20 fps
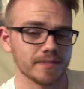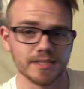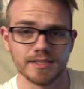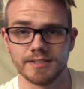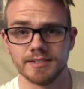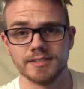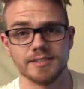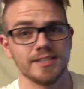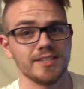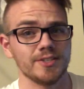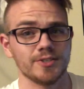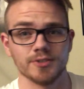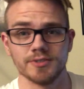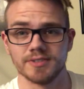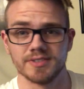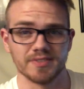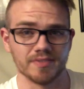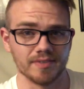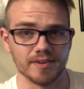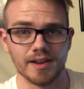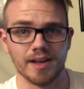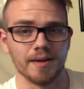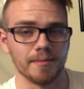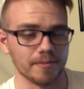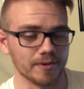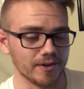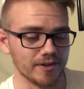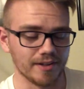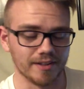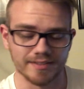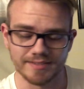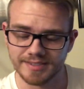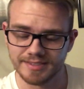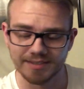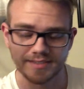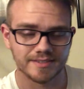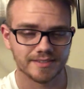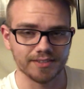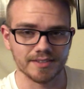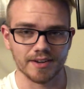The teacher is phenomenal. I'll
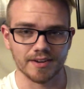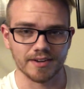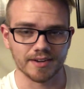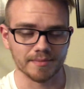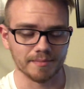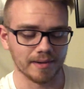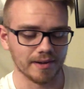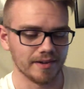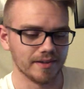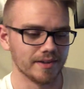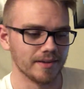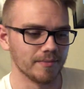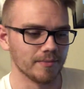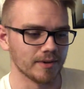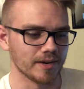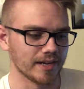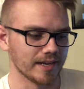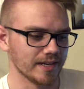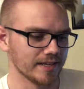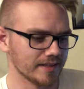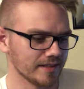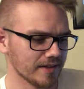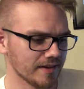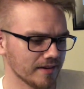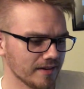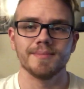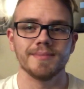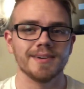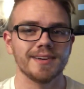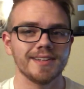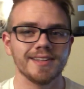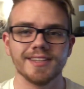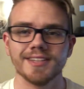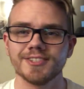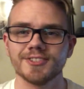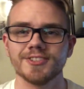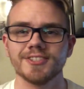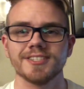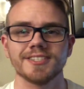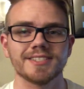talk about him when I get there. But
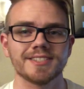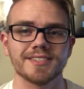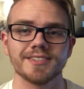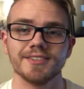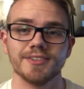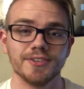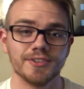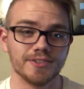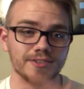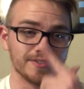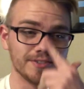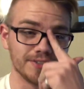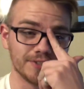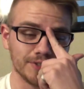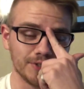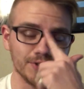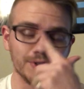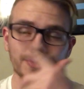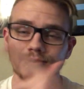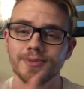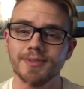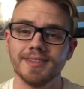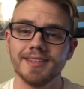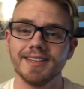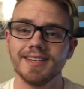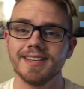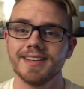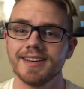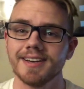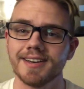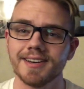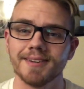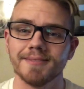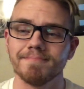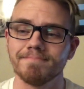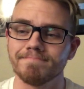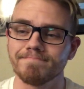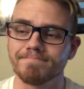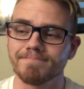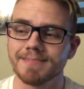let's just do the
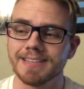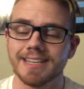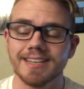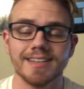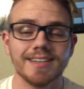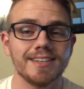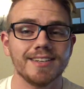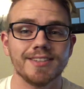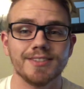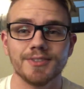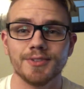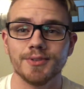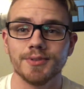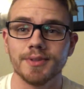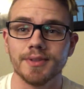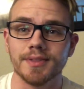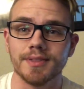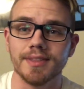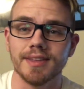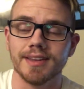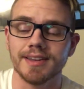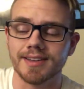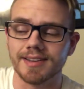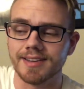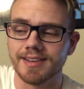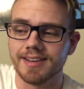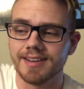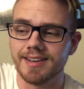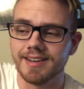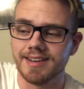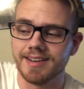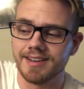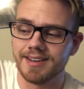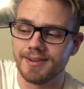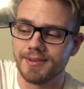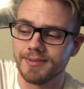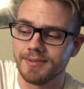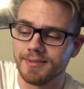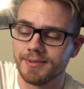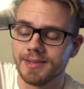thing.
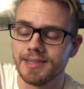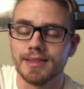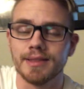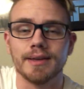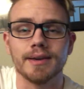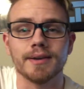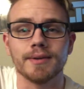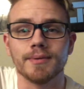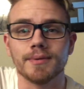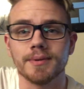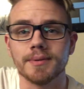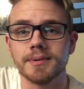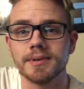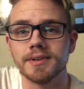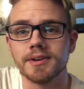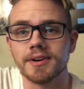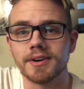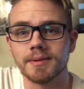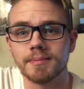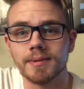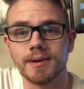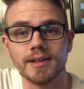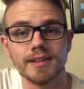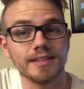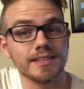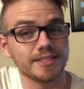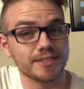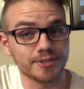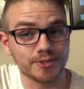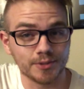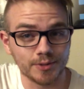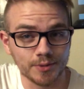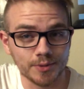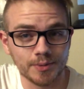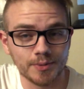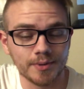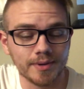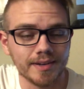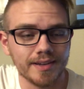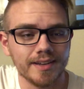What thing? What are we talking about? Let's
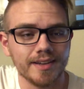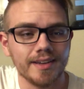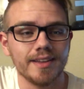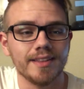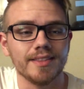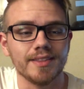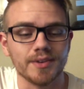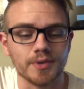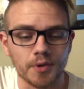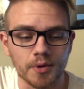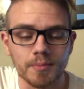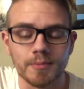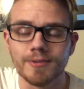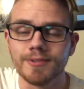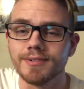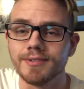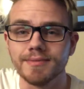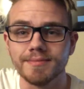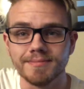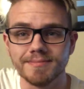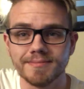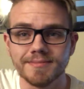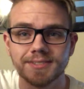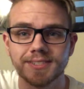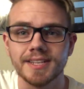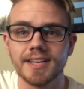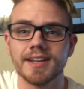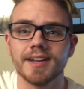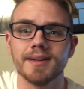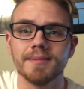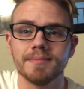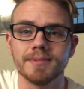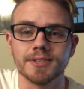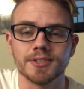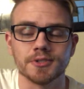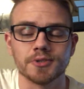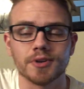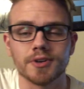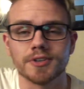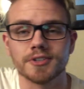do the normal setup
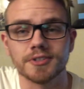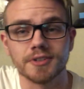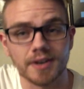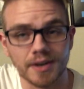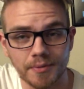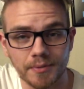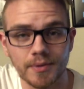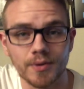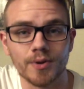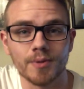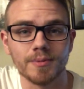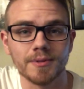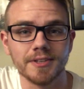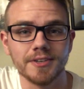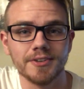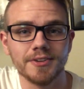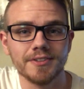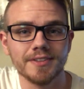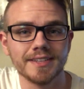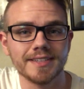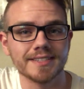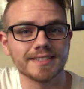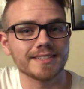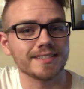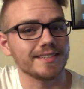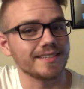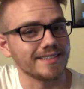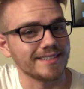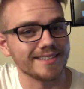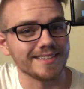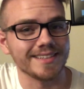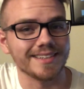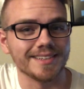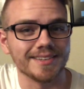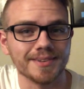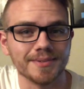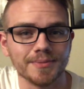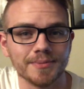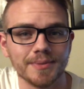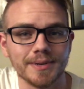and structure, how we normally do this, and
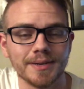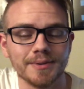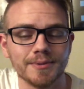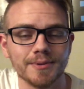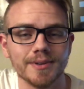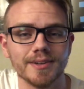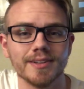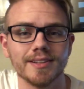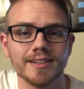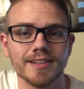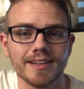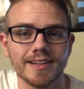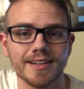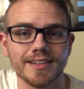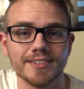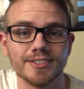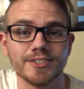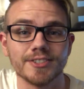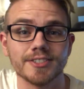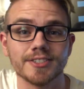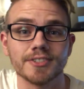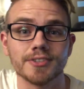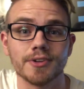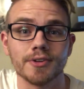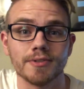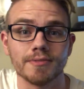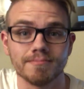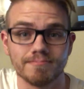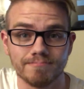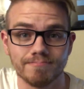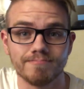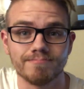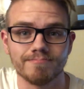then we will just start.